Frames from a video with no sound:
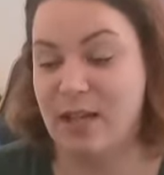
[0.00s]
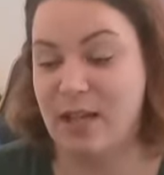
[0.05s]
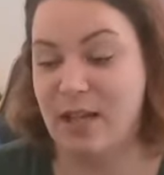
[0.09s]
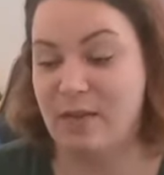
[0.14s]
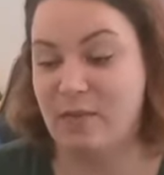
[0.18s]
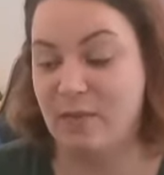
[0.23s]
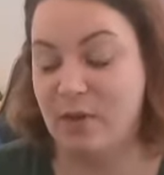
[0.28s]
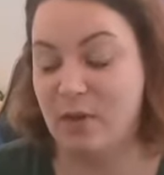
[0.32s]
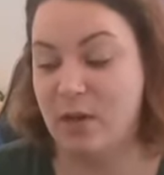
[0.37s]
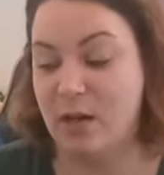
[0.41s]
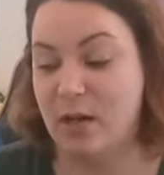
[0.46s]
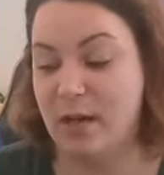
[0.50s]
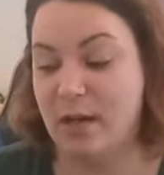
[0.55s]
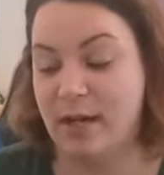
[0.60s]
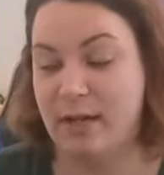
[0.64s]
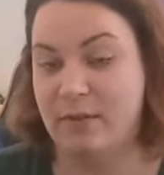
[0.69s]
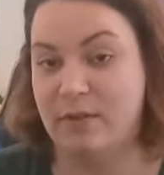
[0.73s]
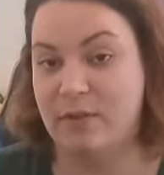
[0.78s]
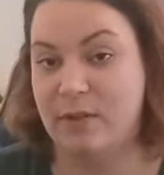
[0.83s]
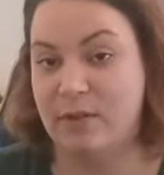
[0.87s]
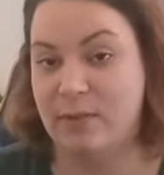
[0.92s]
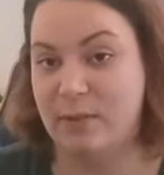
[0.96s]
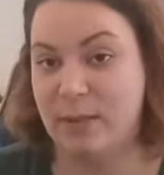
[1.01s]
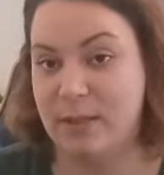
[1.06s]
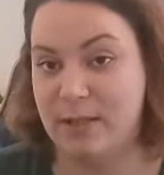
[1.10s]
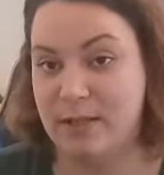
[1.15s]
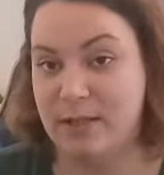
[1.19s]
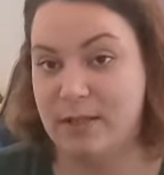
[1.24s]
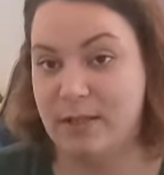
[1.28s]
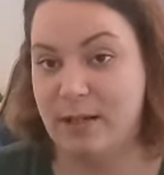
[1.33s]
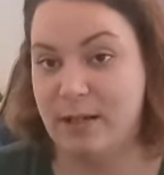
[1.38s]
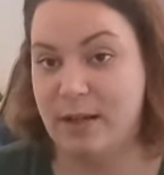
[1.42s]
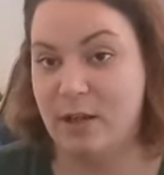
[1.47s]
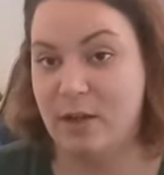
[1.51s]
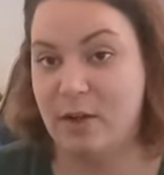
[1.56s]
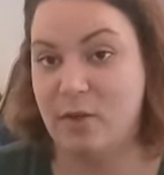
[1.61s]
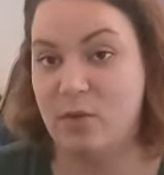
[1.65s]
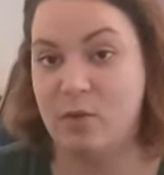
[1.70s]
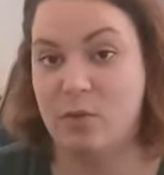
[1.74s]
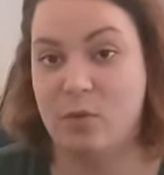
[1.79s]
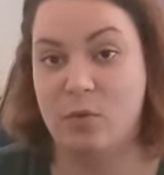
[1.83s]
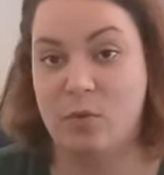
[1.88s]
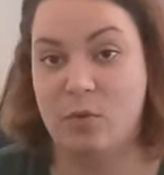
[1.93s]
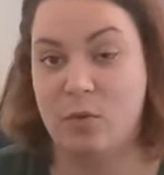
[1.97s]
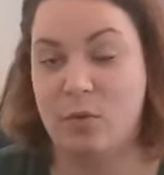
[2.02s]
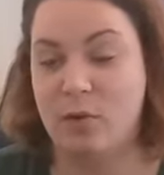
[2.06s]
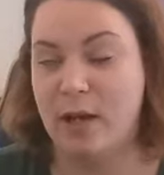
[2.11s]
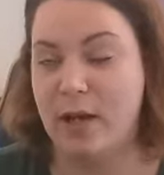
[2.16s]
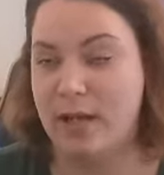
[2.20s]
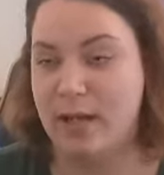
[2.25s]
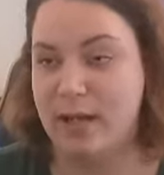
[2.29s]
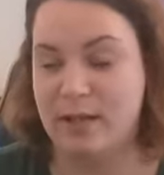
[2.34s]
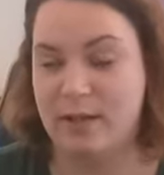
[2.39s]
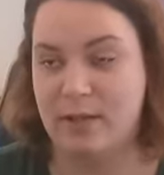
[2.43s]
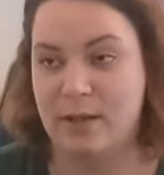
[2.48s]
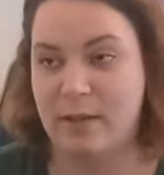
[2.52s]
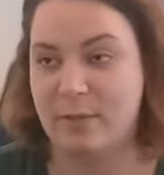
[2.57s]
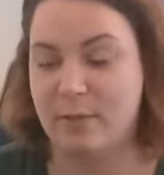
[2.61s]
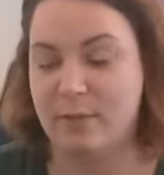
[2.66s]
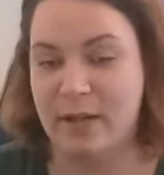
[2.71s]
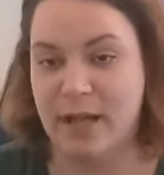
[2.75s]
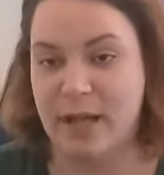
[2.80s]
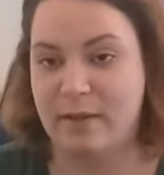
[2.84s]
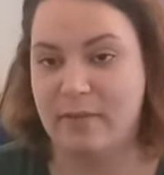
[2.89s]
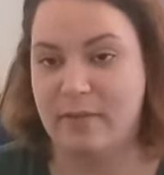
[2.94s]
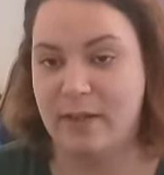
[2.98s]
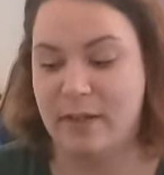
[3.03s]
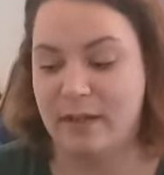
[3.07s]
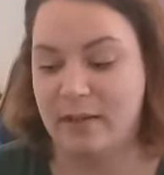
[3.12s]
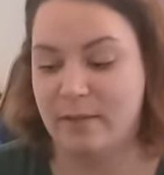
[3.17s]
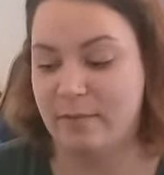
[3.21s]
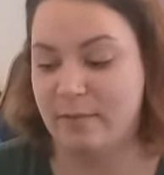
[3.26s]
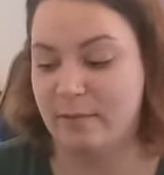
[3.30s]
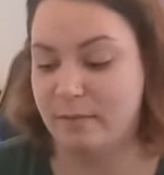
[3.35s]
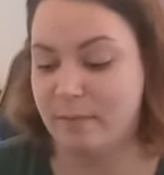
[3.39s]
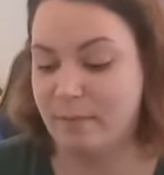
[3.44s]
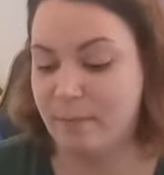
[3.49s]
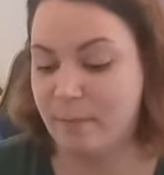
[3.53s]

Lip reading: if you can't have sweetener or any type of caffeine.